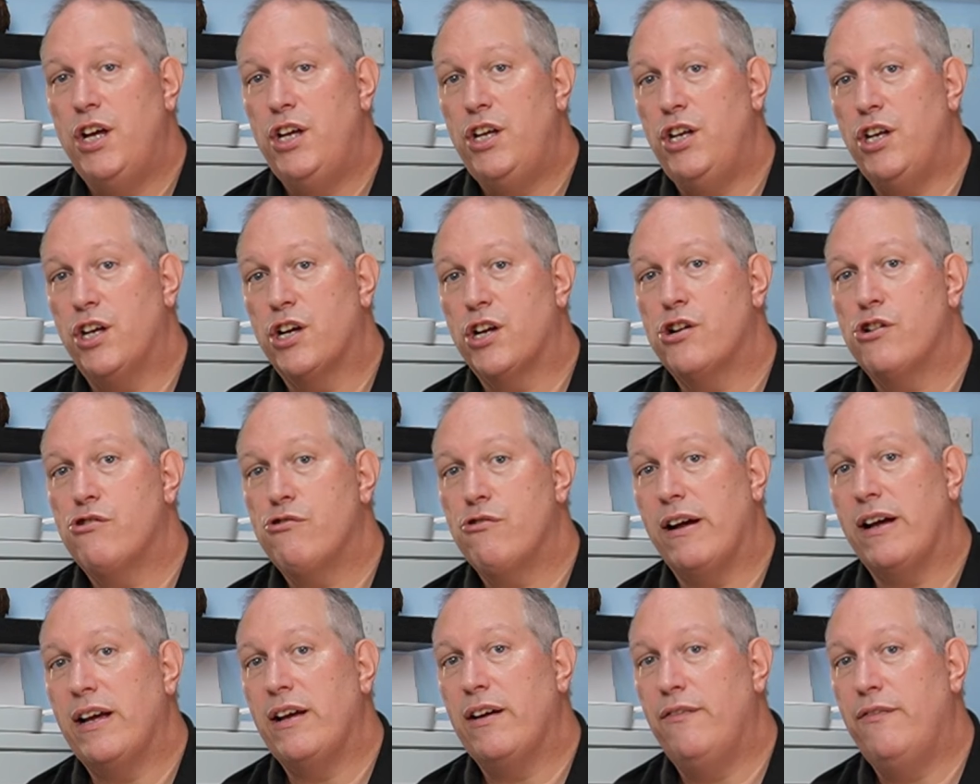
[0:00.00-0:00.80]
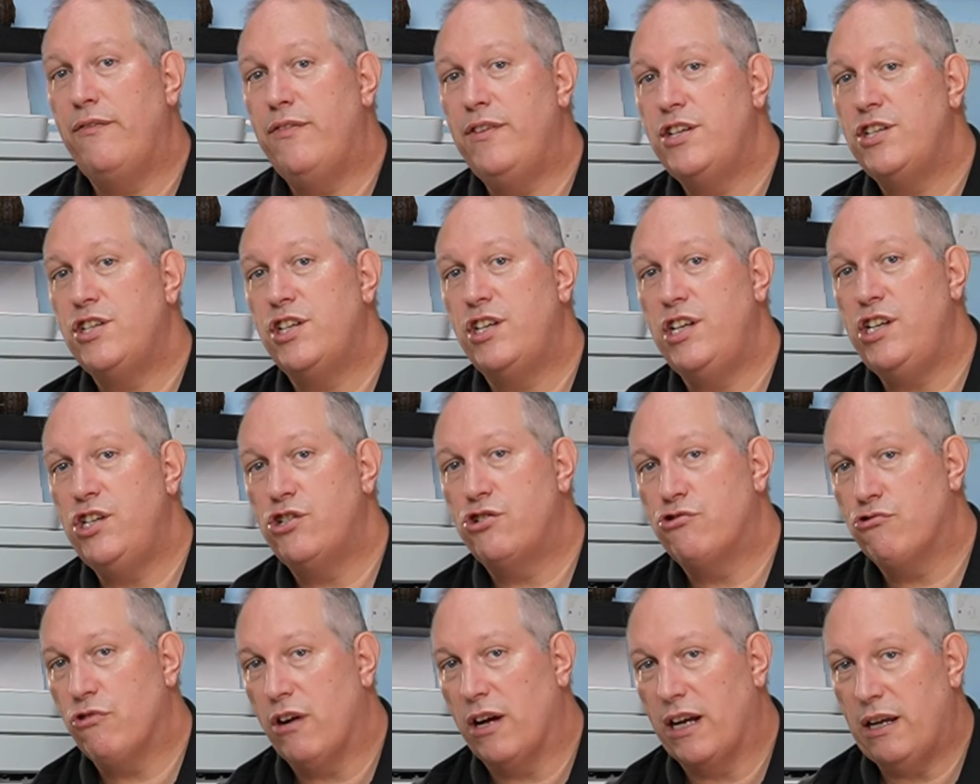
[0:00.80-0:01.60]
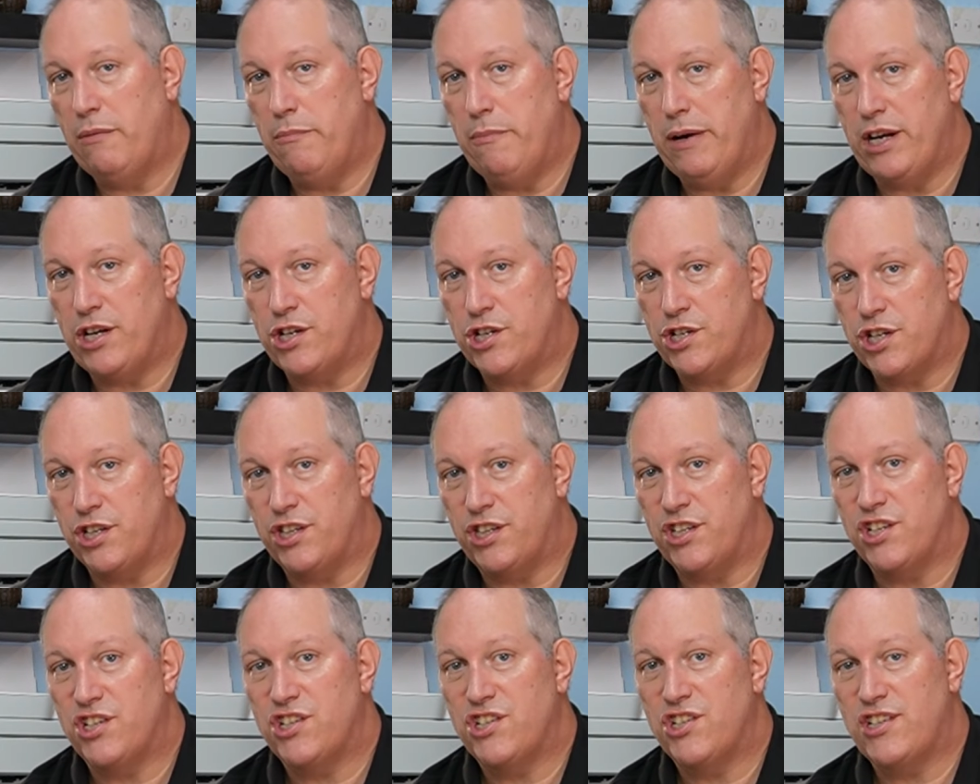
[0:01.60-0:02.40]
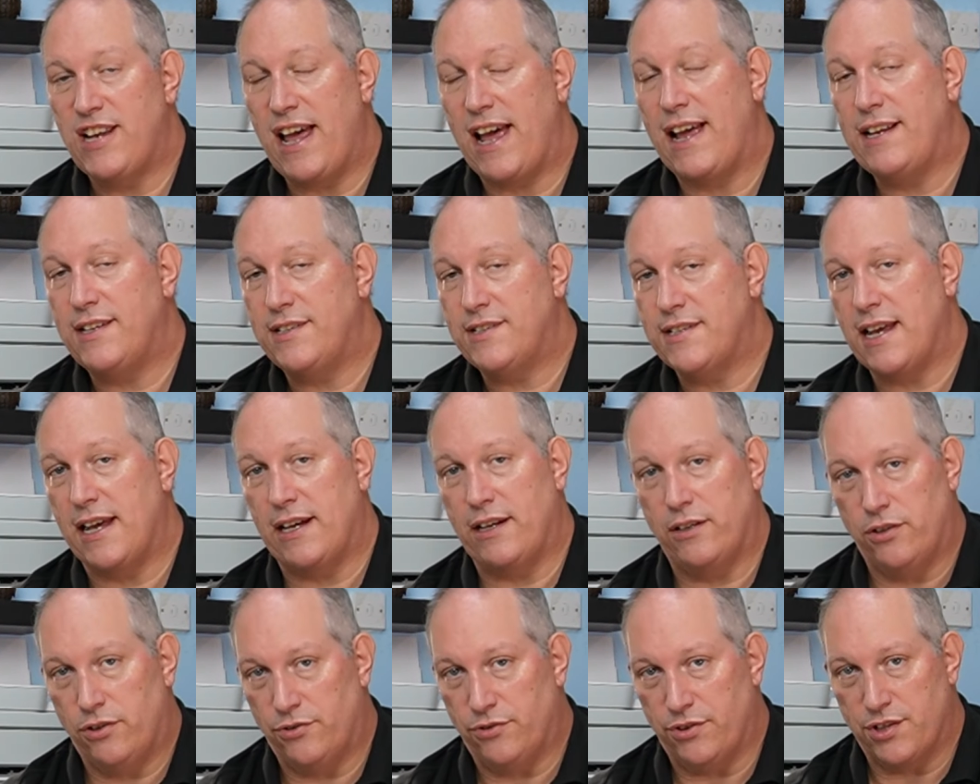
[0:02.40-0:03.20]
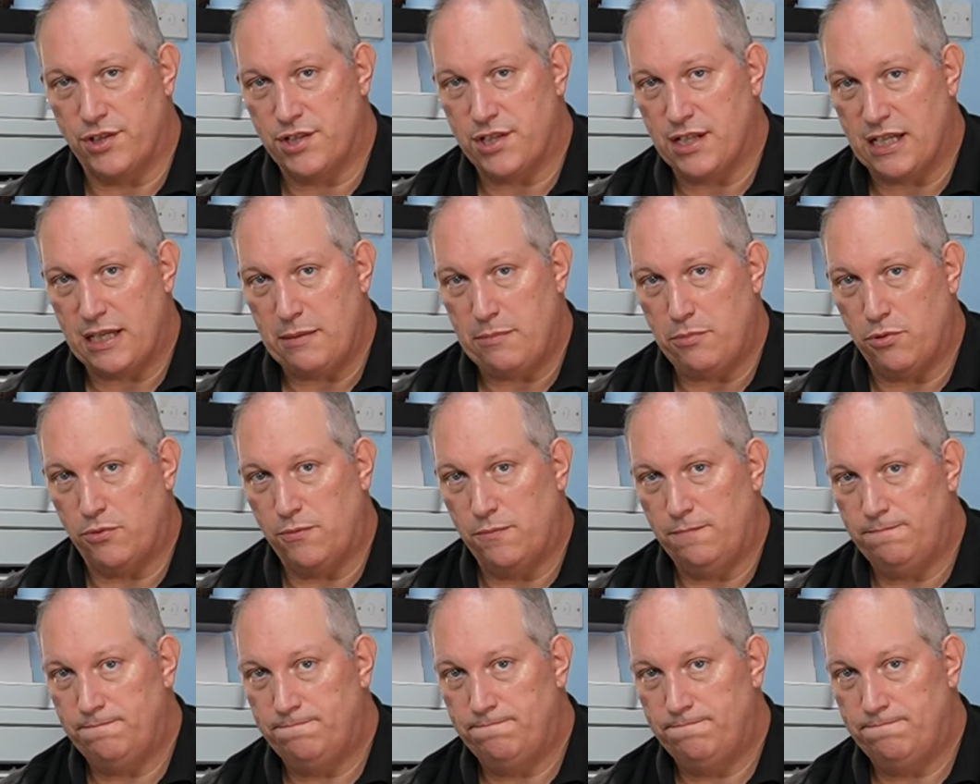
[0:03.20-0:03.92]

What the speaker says: you can create a visually striking miniature that stands out on the table.